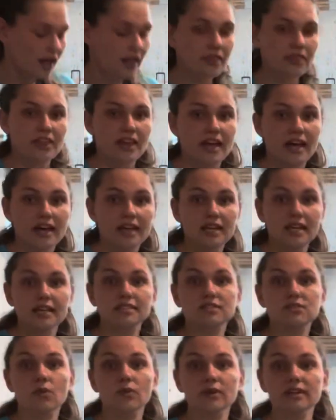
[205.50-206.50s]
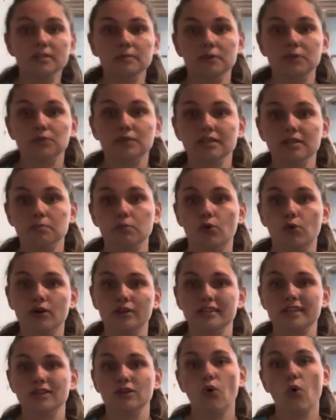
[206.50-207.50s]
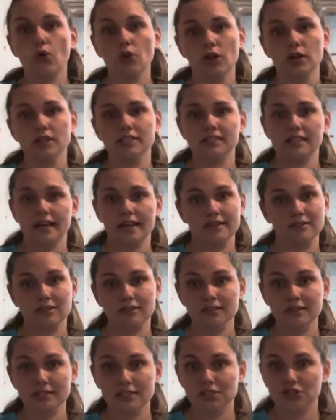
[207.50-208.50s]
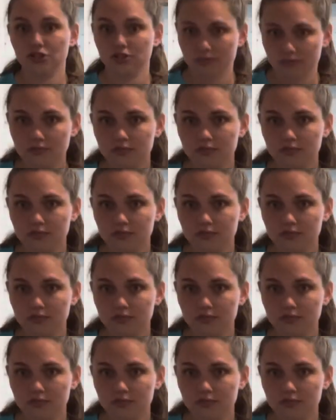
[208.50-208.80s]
then it's going to be really important that you hold on to the end of the leash